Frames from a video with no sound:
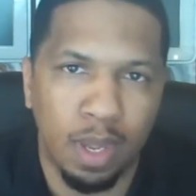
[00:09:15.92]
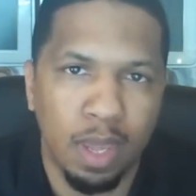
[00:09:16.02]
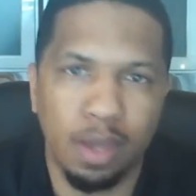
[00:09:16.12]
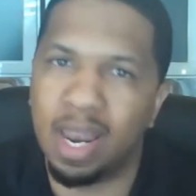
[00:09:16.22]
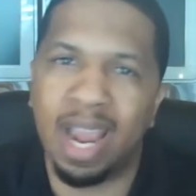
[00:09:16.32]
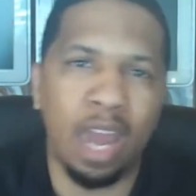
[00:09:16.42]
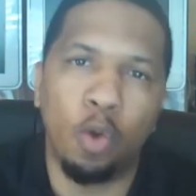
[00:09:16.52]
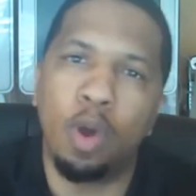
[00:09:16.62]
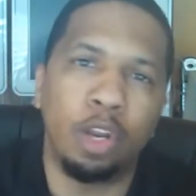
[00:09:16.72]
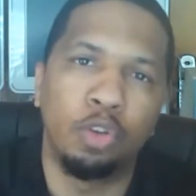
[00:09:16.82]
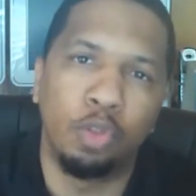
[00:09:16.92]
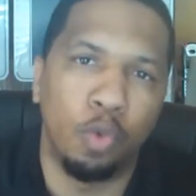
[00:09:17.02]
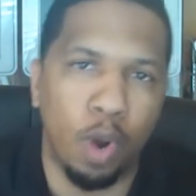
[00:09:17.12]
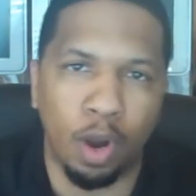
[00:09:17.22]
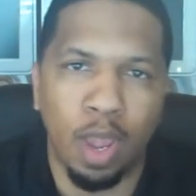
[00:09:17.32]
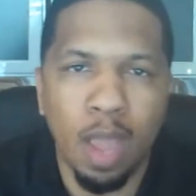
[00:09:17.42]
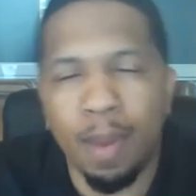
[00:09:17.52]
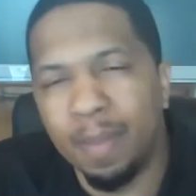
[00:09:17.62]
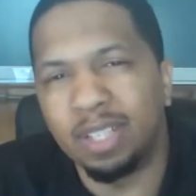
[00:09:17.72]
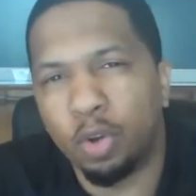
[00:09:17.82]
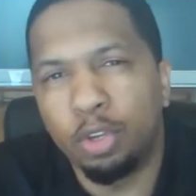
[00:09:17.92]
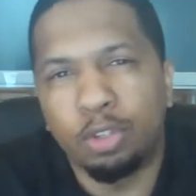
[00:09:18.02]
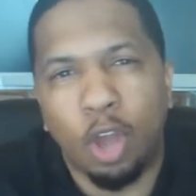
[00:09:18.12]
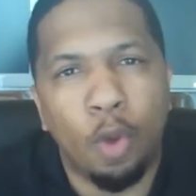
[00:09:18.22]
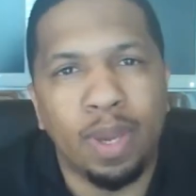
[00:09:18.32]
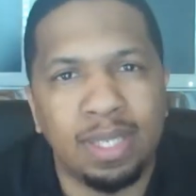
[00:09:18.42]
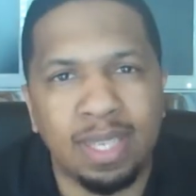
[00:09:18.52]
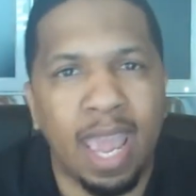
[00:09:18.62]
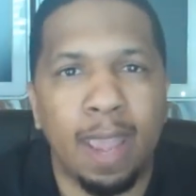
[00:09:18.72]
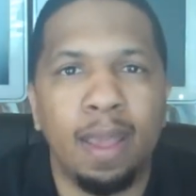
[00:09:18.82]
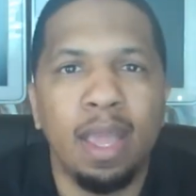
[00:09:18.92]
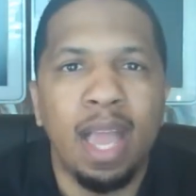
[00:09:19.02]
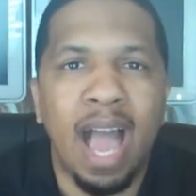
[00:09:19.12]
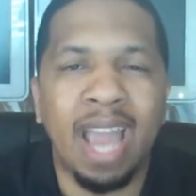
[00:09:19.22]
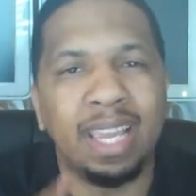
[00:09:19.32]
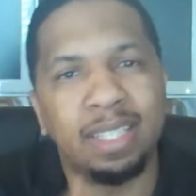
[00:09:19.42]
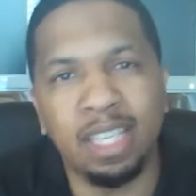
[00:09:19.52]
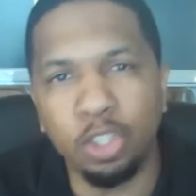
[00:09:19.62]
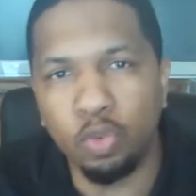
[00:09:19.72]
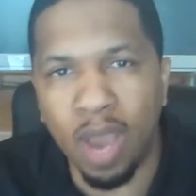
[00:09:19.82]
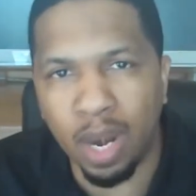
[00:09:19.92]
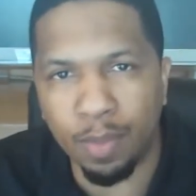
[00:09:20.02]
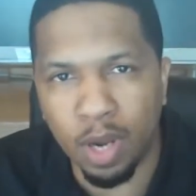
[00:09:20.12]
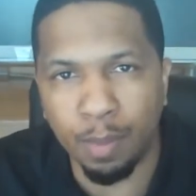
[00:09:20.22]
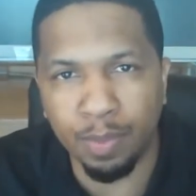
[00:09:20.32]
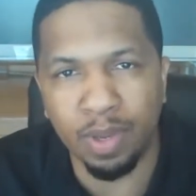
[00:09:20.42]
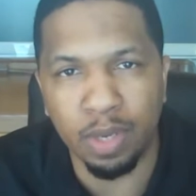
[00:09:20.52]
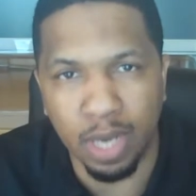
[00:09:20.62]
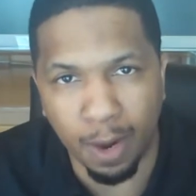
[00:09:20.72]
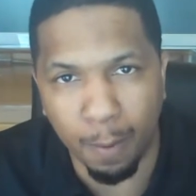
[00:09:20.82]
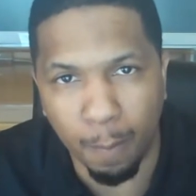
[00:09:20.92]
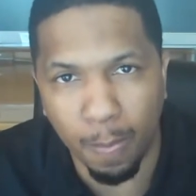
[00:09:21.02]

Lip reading: They're like, I don't want to do the work. My mentor used to always say, I can teach you how to become a millionaire,